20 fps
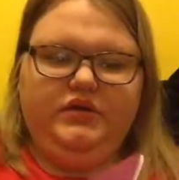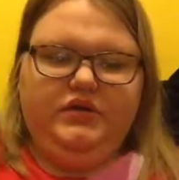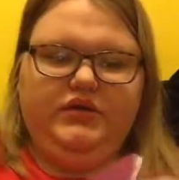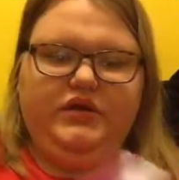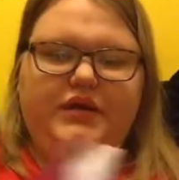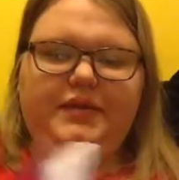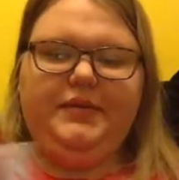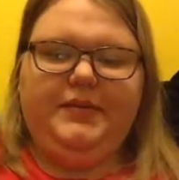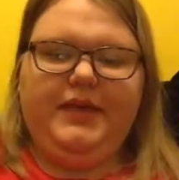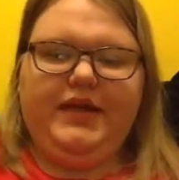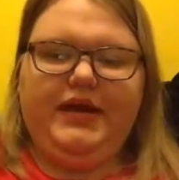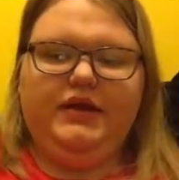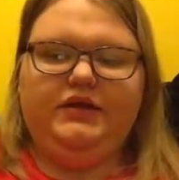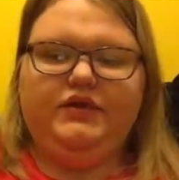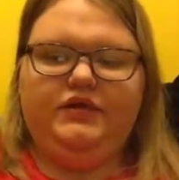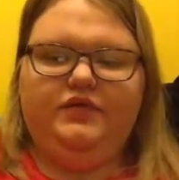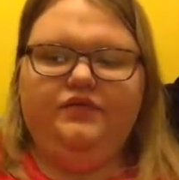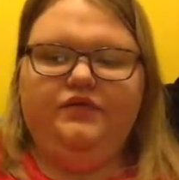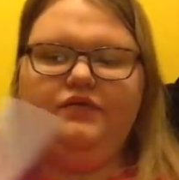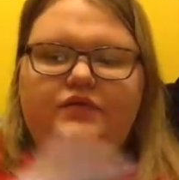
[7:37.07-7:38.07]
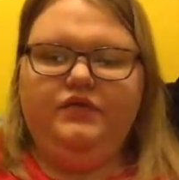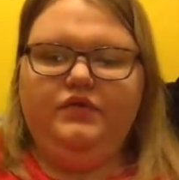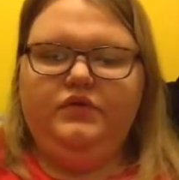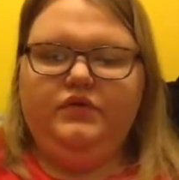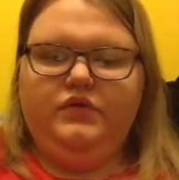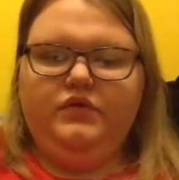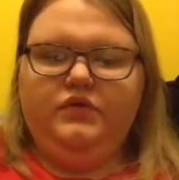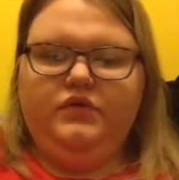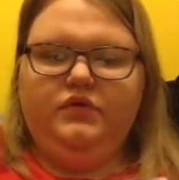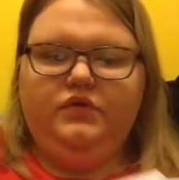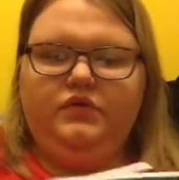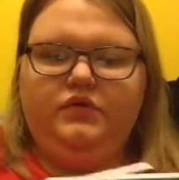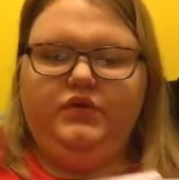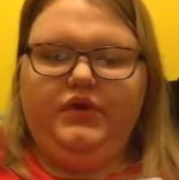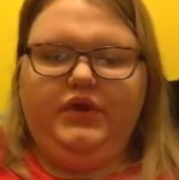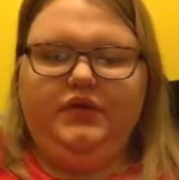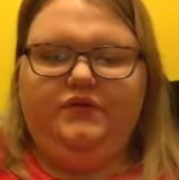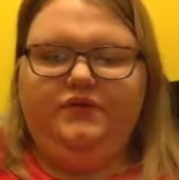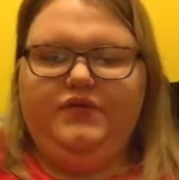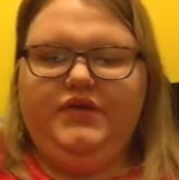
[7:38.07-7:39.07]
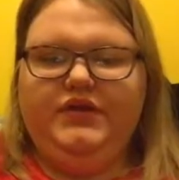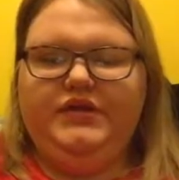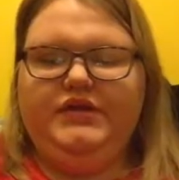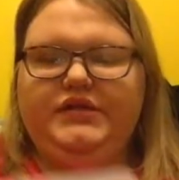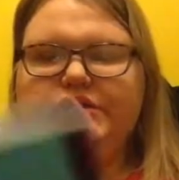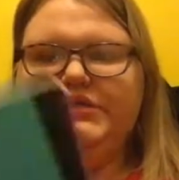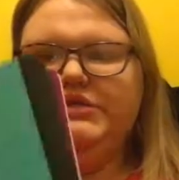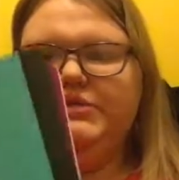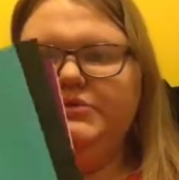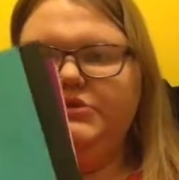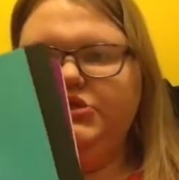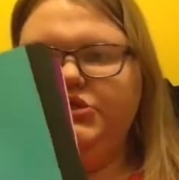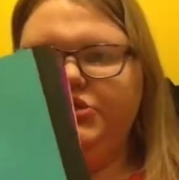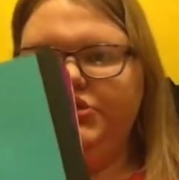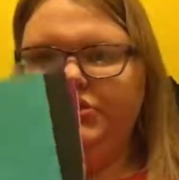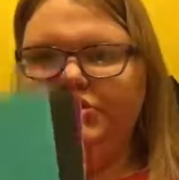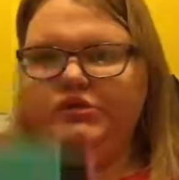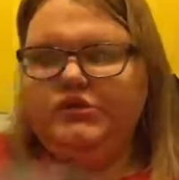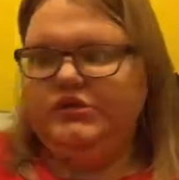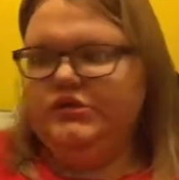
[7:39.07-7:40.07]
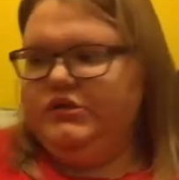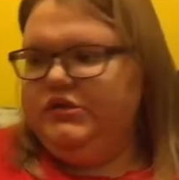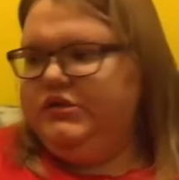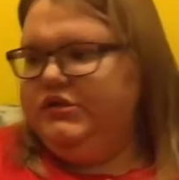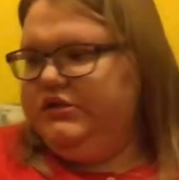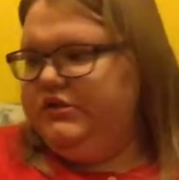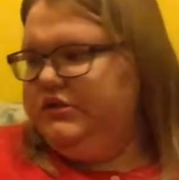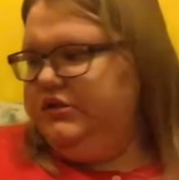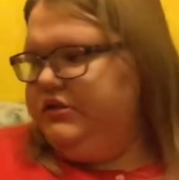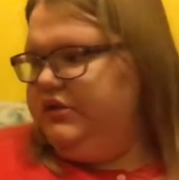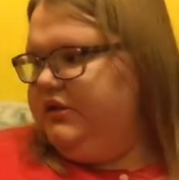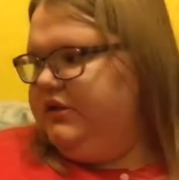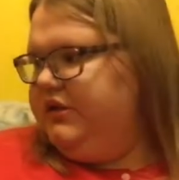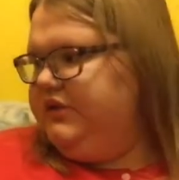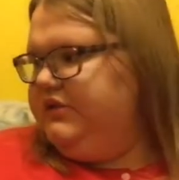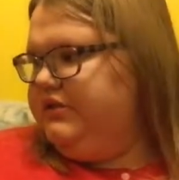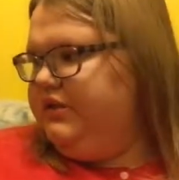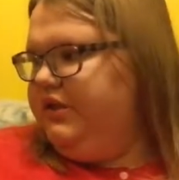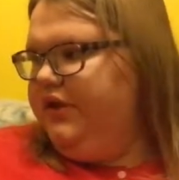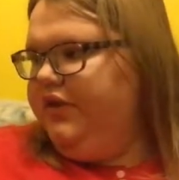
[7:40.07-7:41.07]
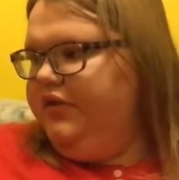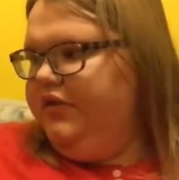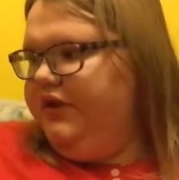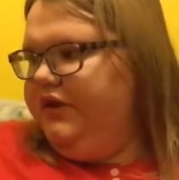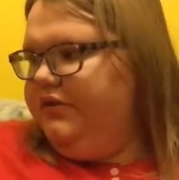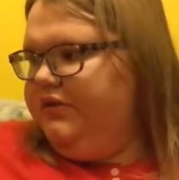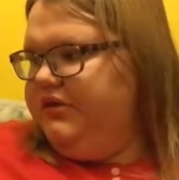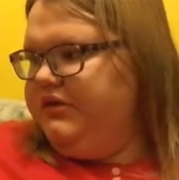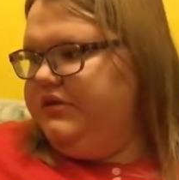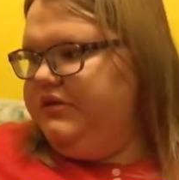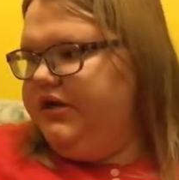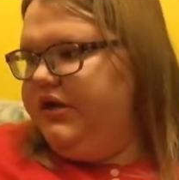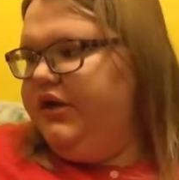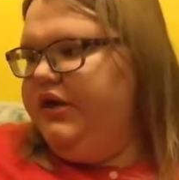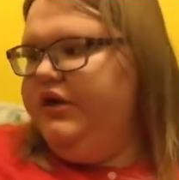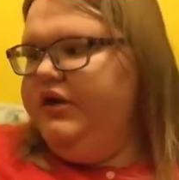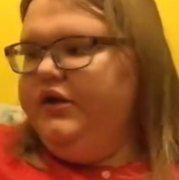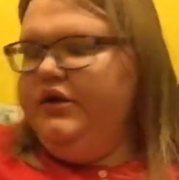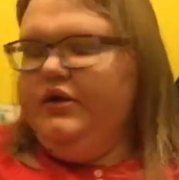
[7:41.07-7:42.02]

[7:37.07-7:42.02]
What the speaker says: keep active, like, fitness journals because that's another thing I want to start.